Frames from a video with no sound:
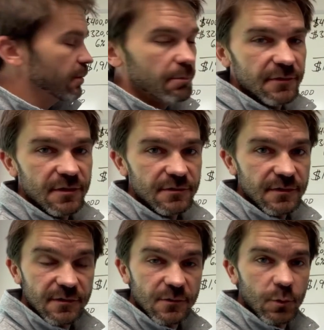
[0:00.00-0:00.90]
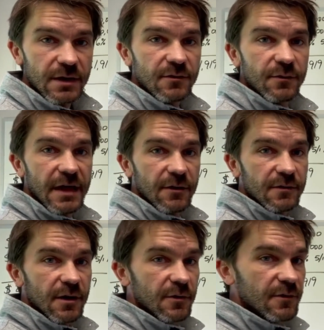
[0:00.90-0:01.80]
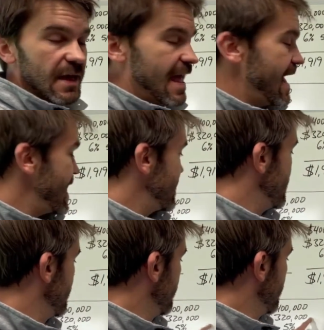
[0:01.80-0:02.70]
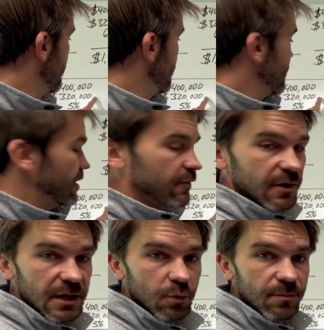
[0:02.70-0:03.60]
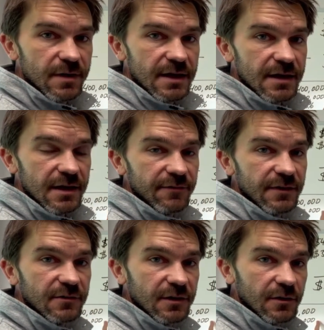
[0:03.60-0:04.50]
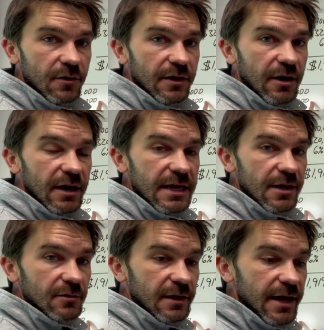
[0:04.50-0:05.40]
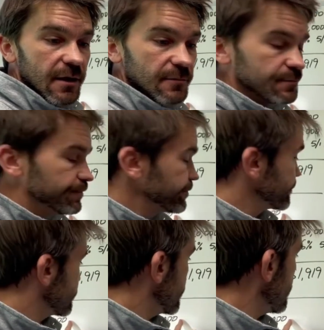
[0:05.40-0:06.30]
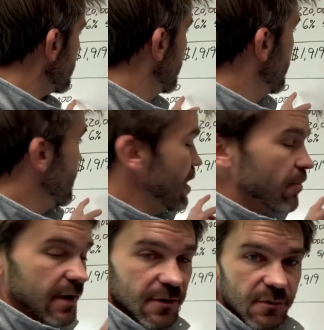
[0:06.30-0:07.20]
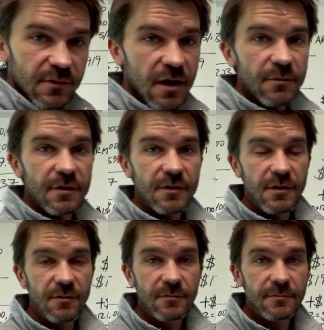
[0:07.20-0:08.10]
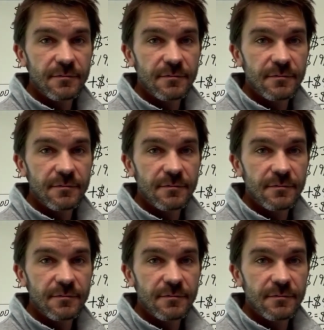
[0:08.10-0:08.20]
a position that's $22,000 ahead of where he would be if he took a loan out a year later. But guess what Tom's going to do?